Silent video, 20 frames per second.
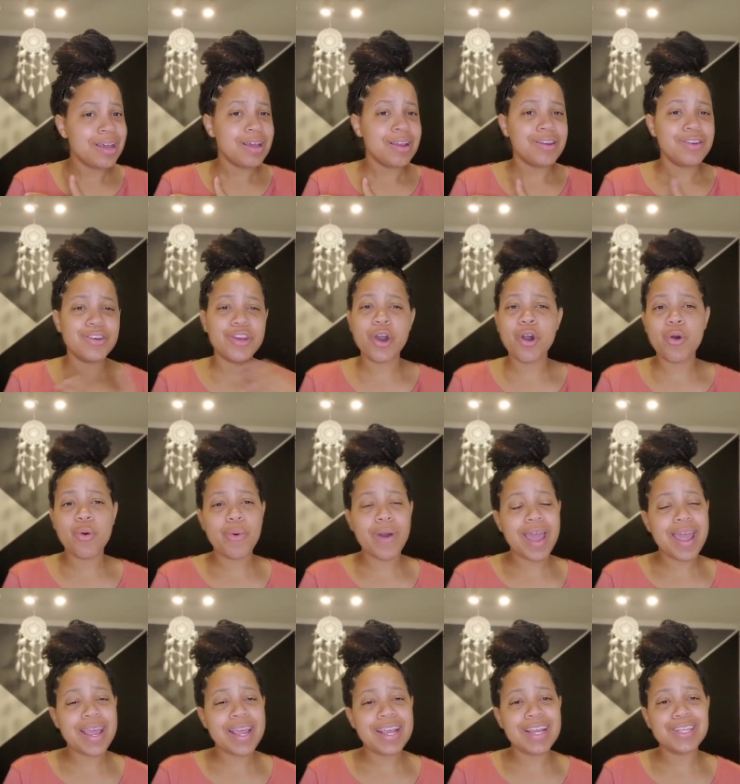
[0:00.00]
No
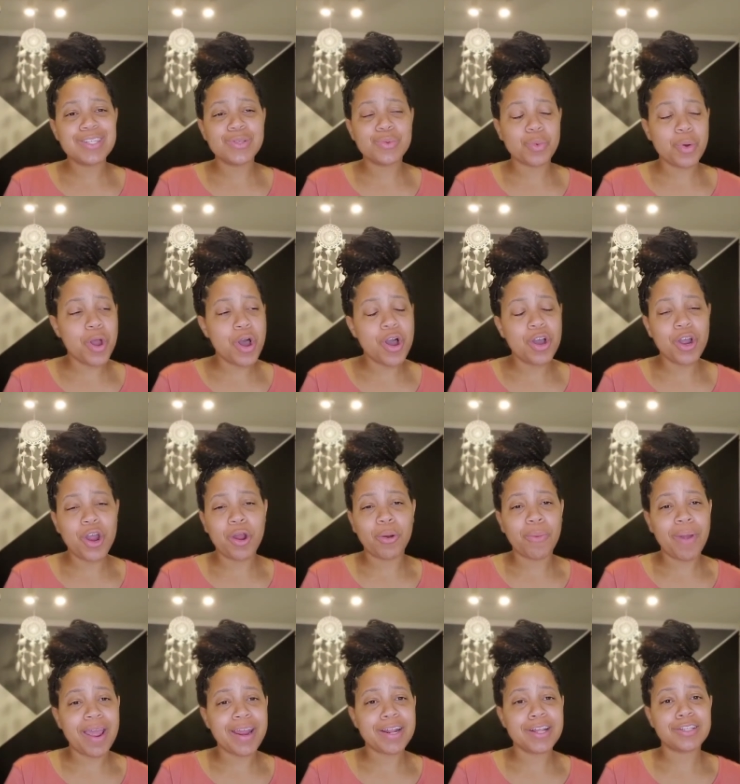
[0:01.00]
way is wrong, all
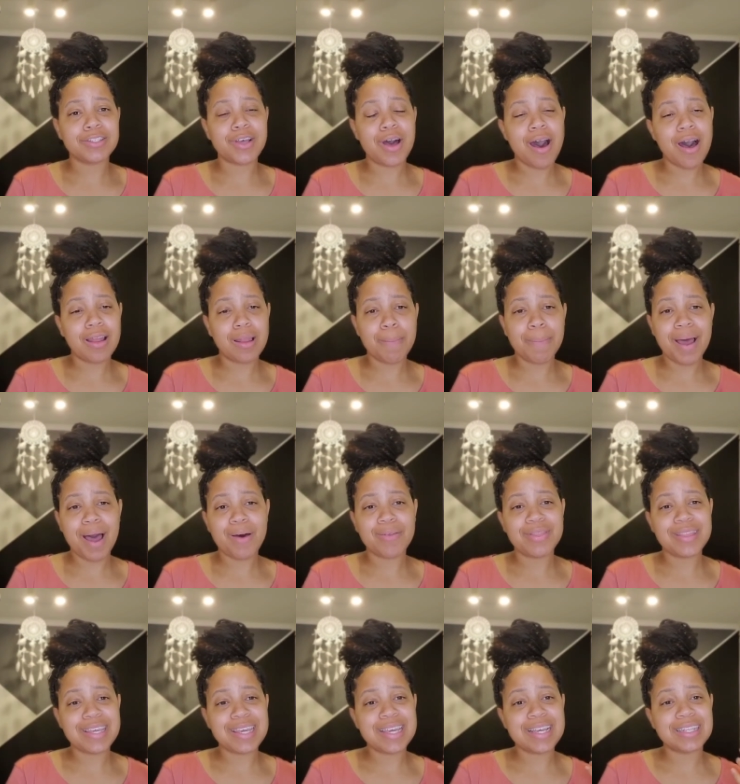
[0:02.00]
right? It's all about
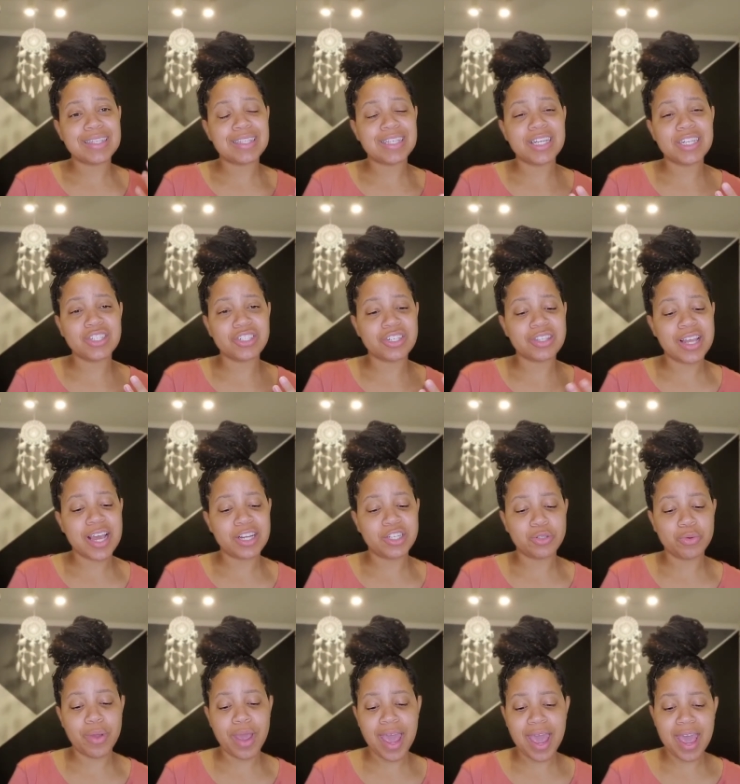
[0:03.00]
the intention that
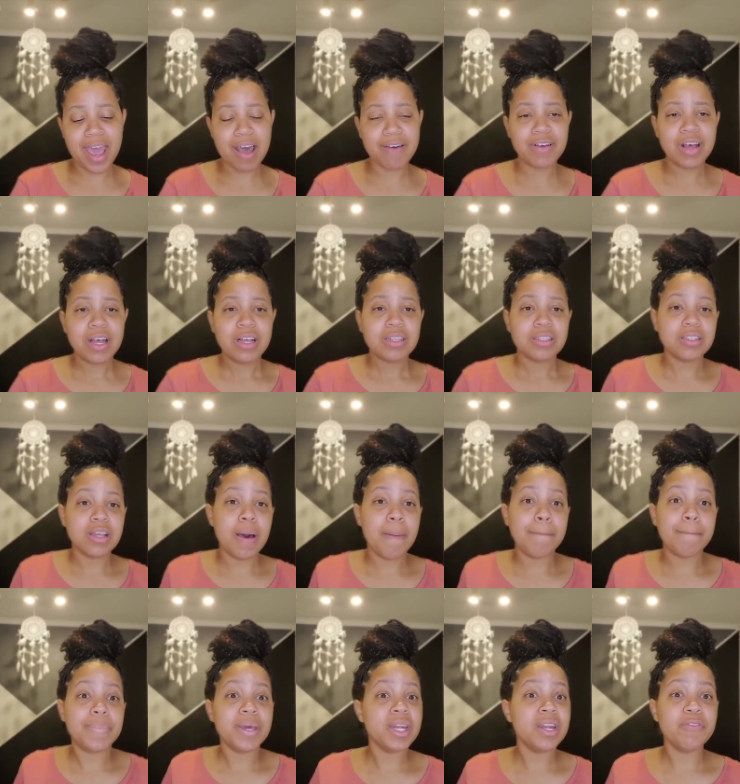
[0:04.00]
you have.
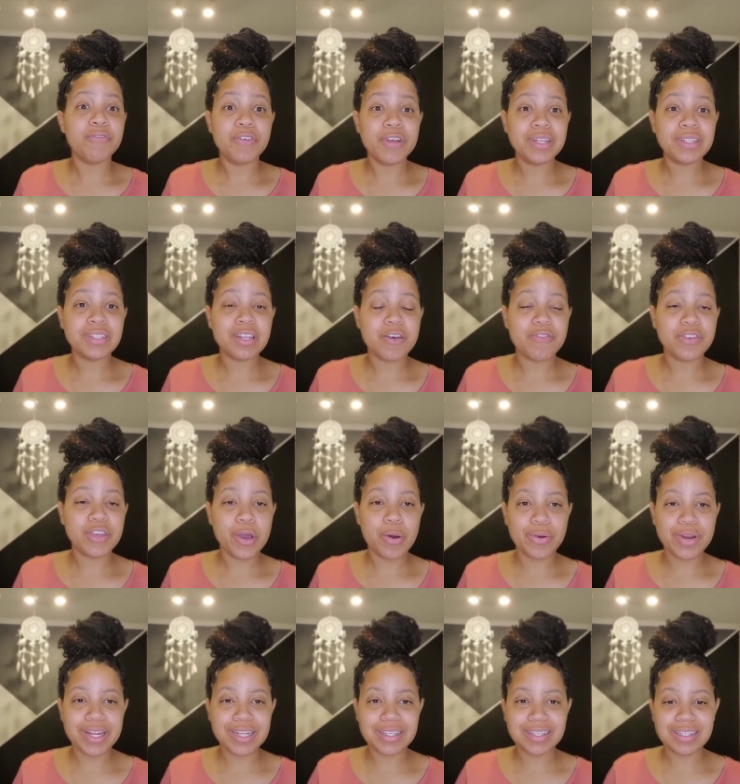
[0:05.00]
Some benefits of
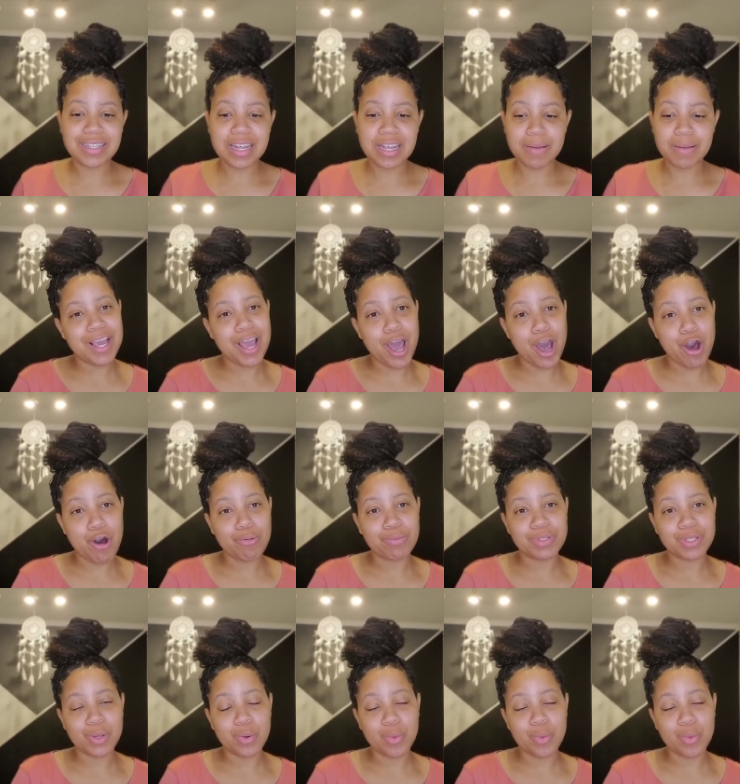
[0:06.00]
Yoni steaming: helps